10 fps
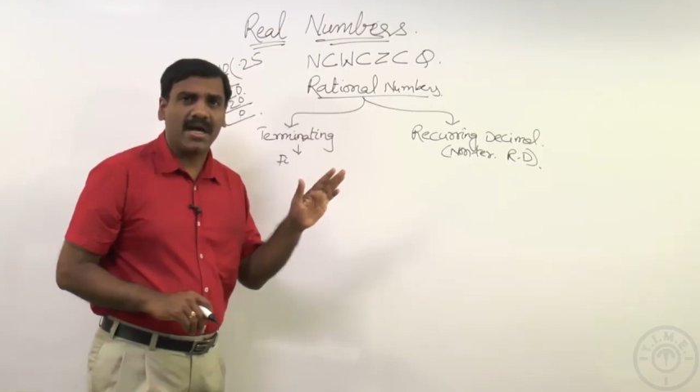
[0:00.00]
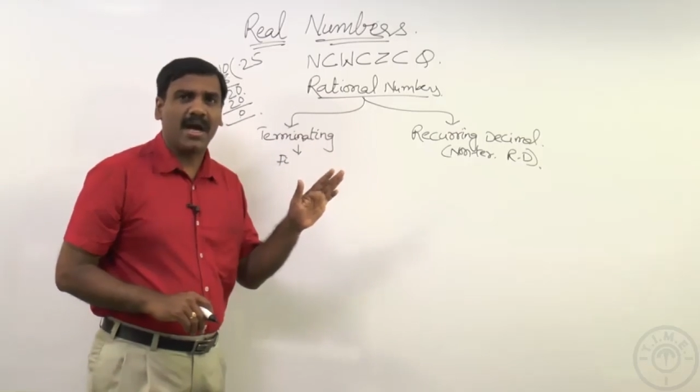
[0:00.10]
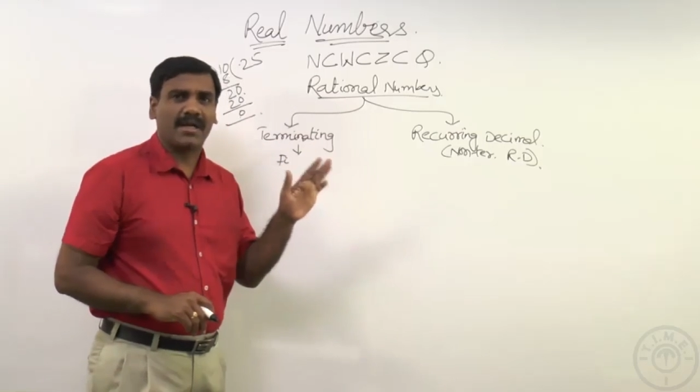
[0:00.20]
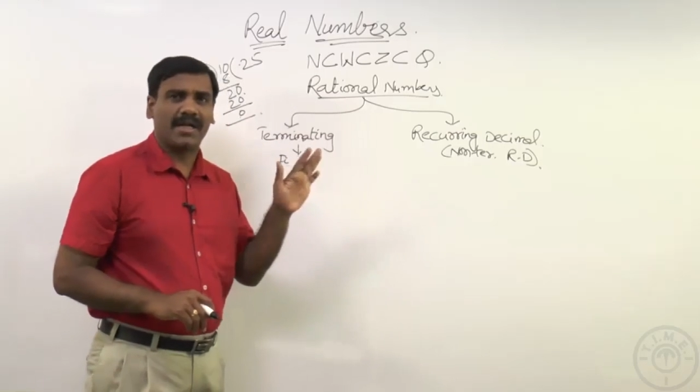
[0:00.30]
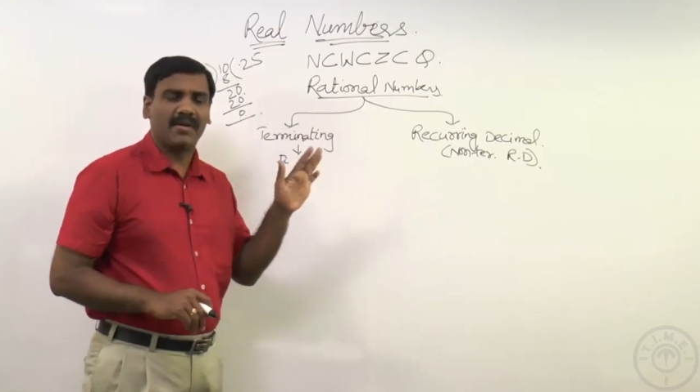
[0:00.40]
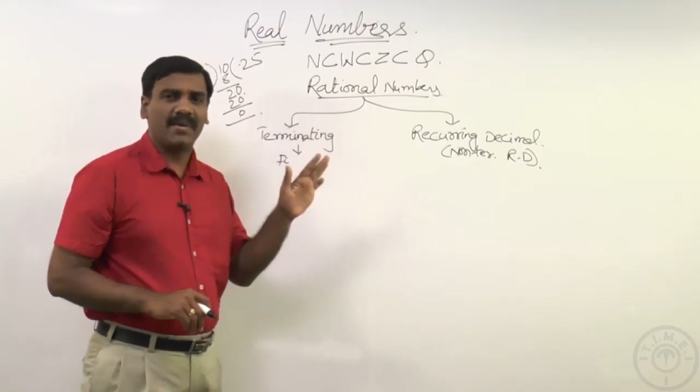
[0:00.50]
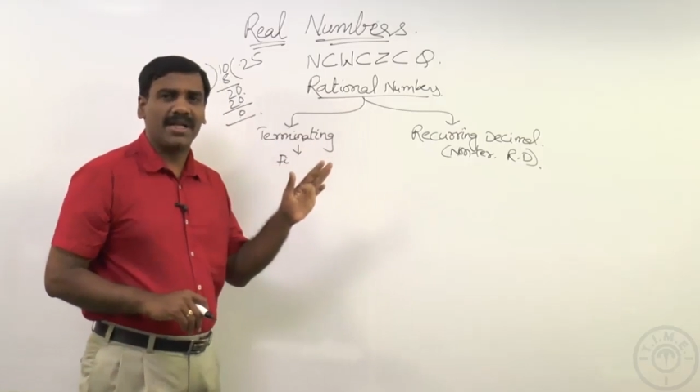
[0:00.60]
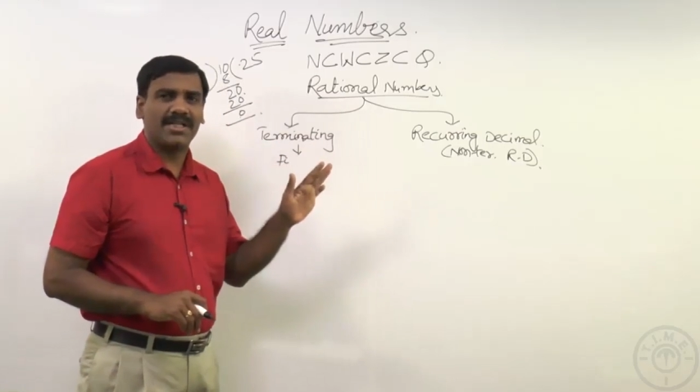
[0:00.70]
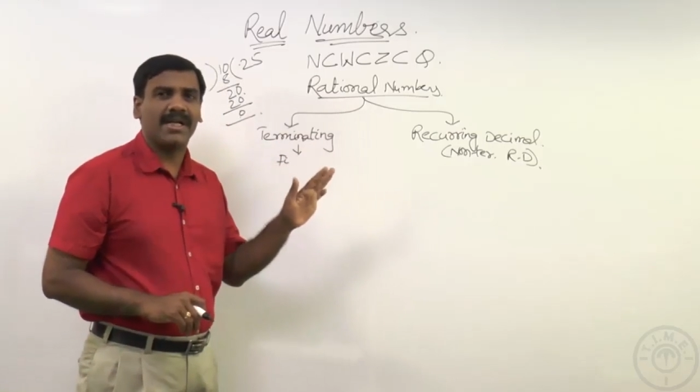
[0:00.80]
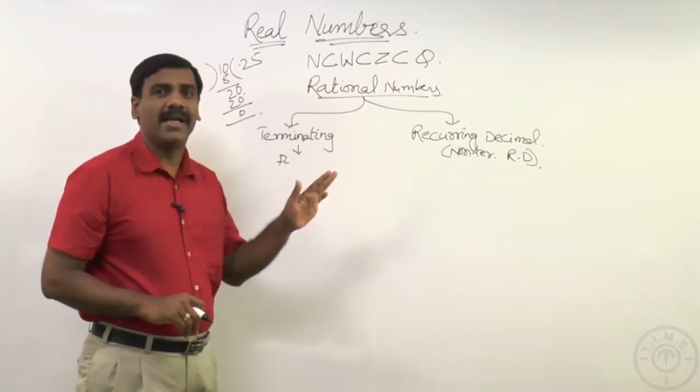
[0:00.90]
or
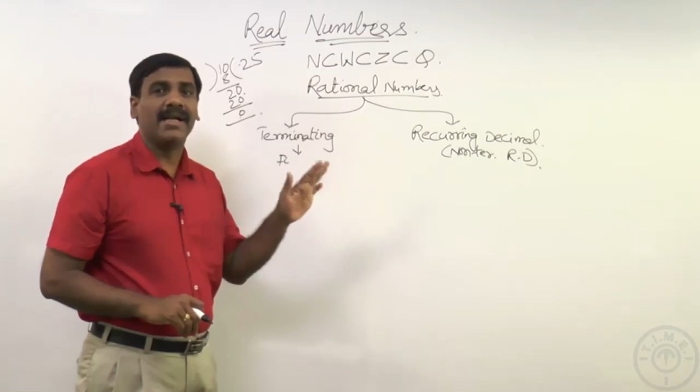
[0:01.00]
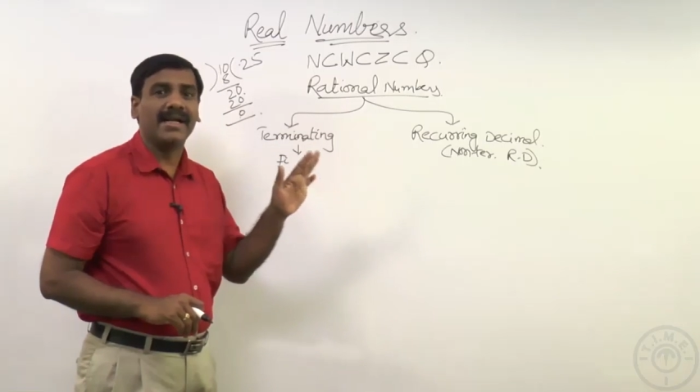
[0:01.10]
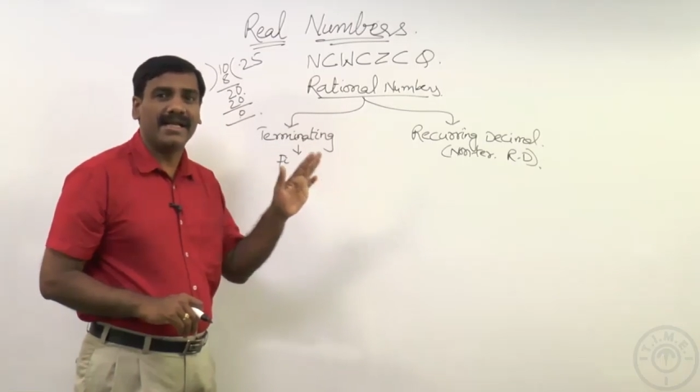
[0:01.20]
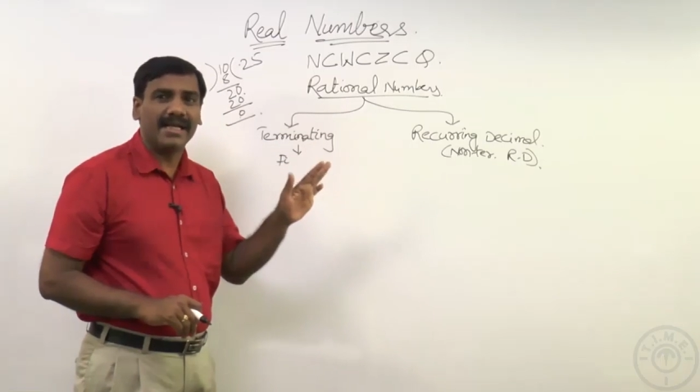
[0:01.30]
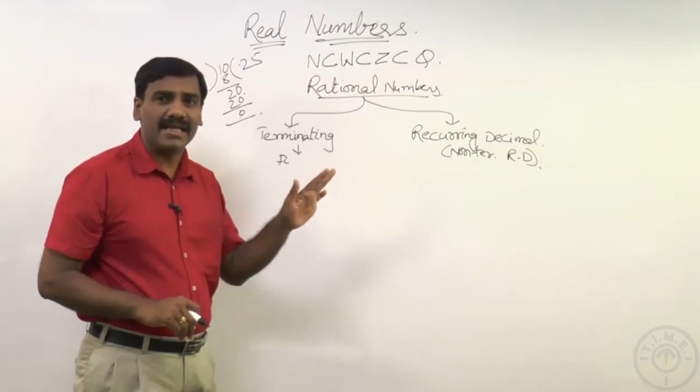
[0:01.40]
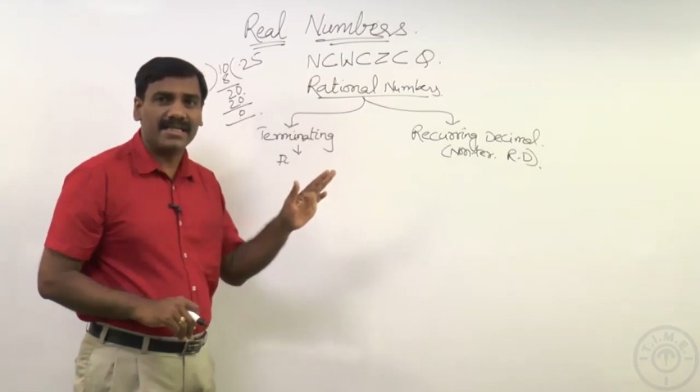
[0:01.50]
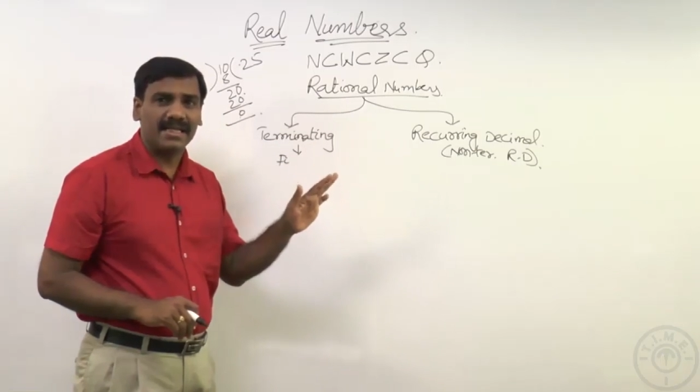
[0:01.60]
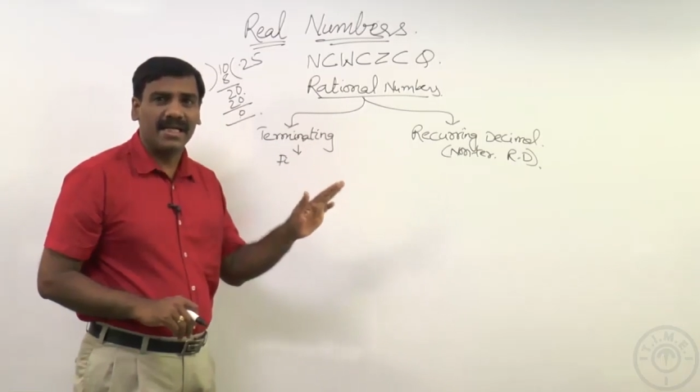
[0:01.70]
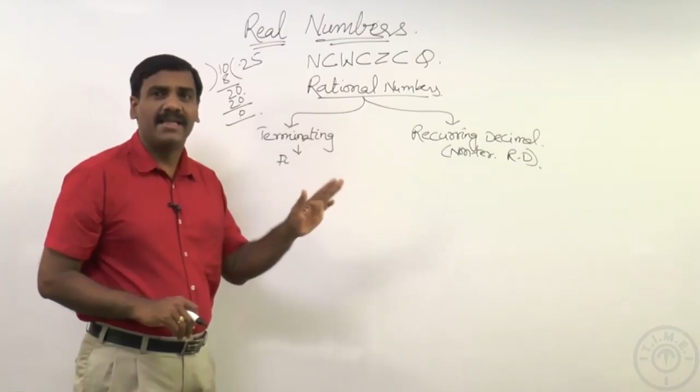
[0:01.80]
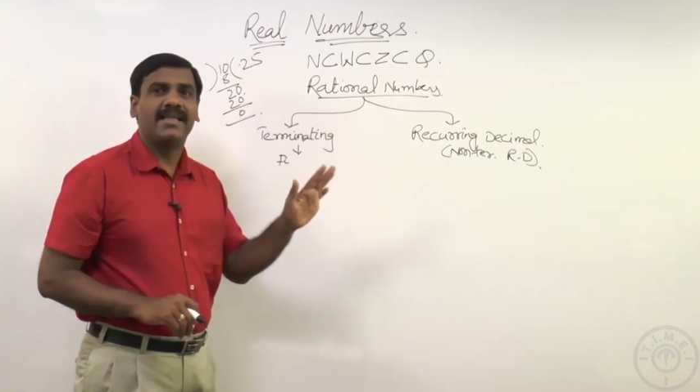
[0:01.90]
termination indicates
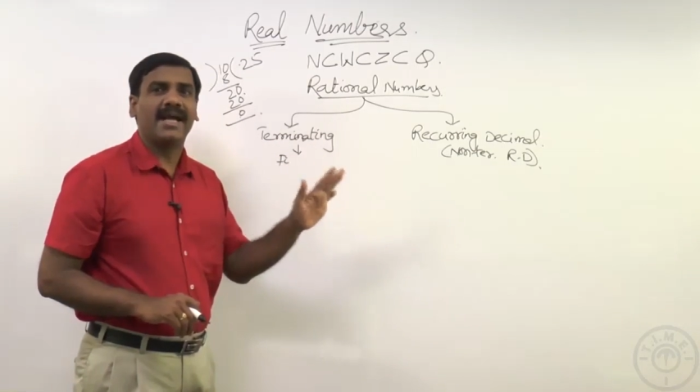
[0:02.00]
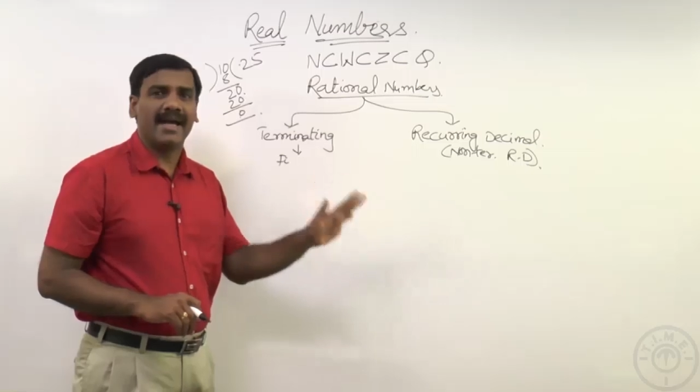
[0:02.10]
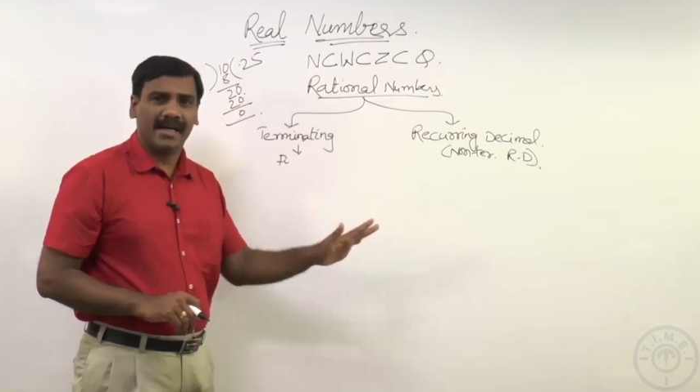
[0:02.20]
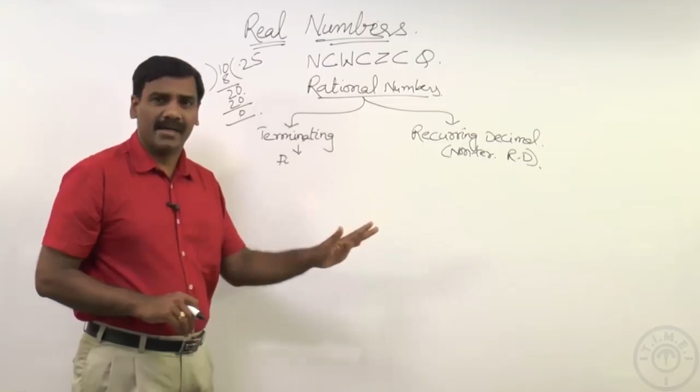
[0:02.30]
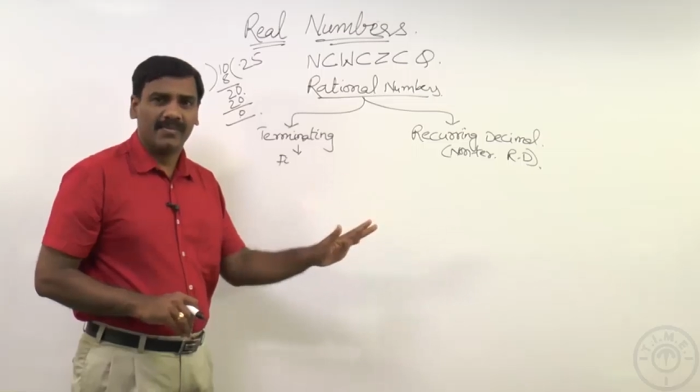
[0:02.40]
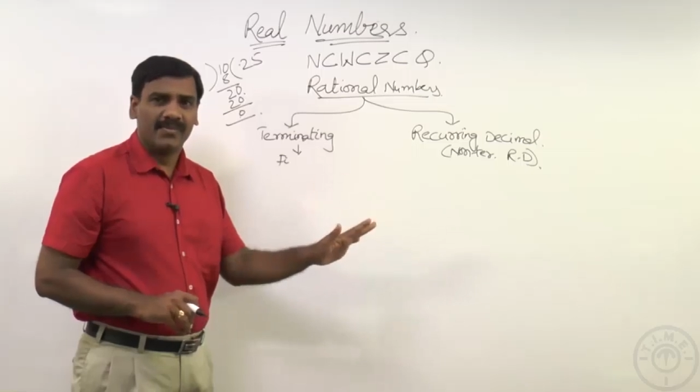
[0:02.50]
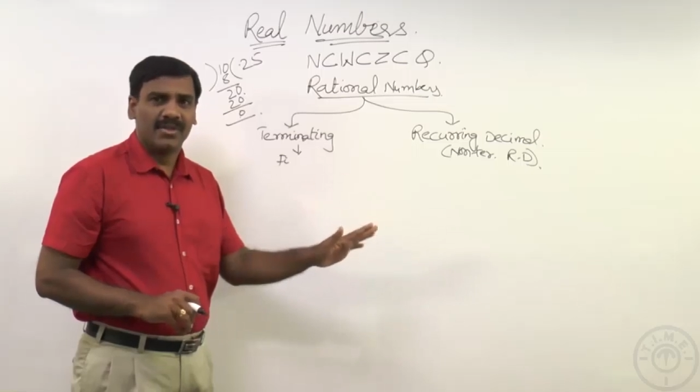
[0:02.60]
the end.